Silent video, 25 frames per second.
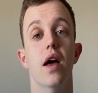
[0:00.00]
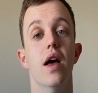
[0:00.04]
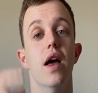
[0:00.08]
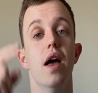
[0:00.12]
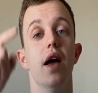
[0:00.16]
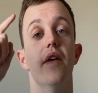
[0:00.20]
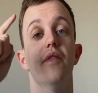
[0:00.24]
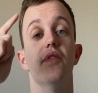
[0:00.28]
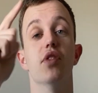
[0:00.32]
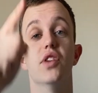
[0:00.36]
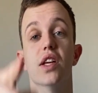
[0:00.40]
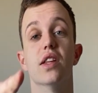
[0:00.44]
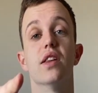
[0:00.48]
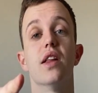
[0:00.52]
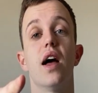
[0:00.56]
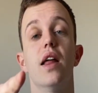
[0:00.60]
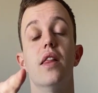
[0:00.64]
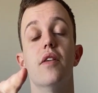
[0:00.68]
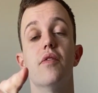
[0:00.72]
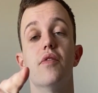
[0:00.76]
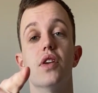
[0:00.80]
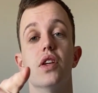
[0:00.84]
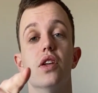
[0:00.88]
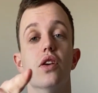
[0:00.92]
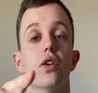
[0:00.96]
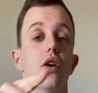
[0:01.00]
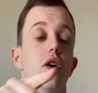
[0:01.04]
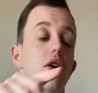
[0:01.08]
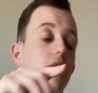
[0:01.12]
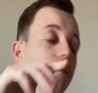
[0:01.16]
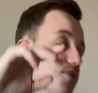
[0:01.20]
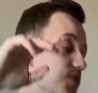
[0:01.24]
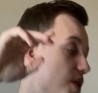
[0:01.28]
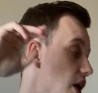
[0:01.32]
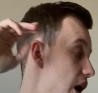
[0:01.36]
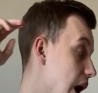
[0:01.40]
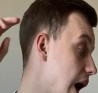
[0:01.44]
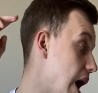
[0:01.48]
If you did like the video,
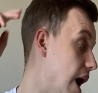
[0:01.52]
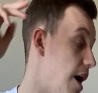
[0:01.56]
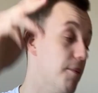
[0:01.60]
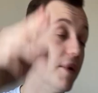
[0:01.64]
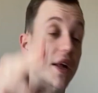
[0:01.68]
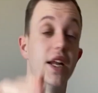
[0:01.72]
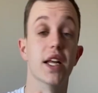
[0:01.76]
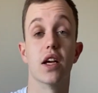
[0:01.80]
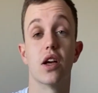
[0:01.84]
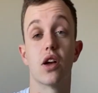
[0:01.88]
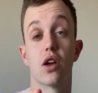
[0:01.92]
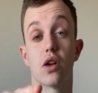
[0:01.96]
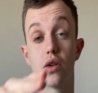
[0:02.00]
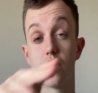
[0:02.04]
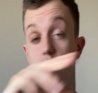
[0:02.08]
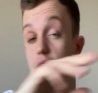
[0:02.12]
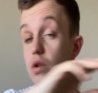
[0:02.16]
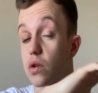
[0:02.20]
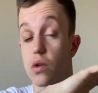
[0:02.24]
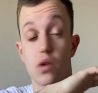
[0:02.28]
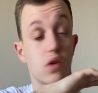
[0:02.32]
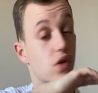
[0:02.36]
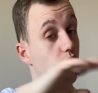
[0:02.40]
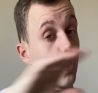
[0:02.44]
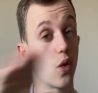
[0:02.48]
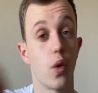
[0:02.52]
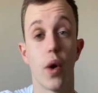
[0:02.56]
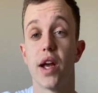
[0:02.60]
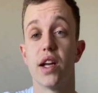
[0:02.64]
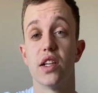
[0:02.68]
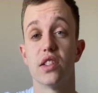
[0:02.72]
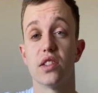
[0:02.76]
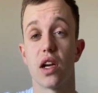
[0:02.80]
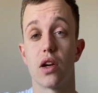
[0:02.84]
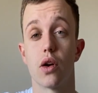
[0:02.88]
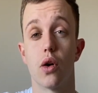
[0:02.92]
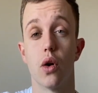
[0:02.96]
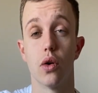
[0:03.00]
I made it quick as
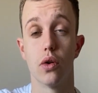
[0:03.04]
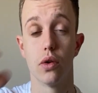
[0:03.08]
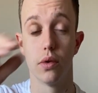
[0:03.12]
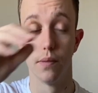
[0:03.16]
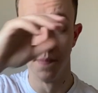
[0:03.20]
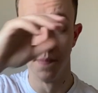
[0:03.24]
I could,